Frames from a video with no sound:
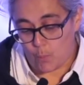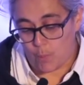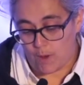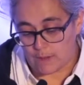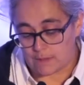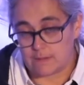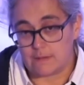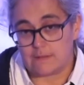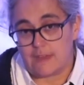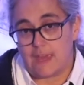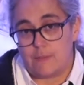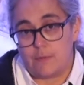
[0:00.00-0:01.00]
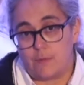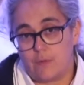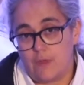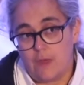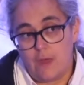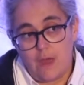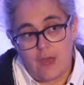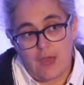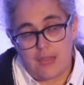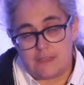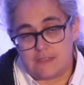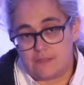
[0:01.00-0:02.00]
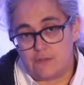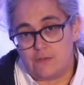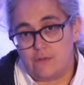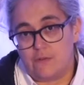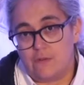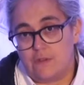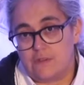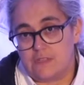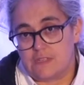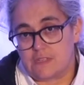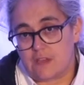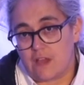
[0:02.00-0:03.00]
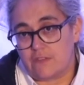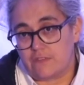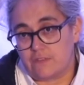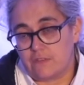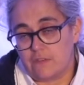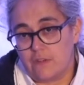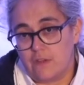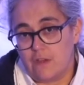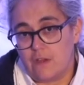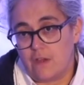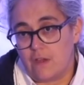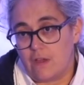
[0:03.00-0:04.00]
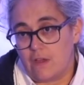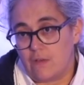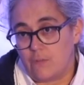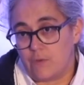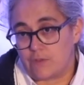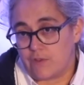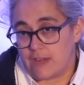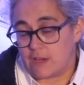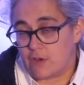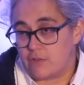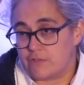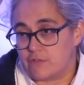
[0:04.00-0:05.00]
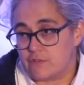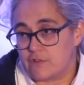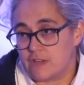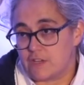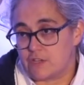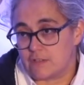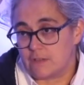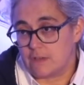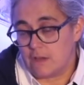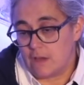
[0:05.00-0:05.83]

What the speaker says: one table and to discuss with great concentration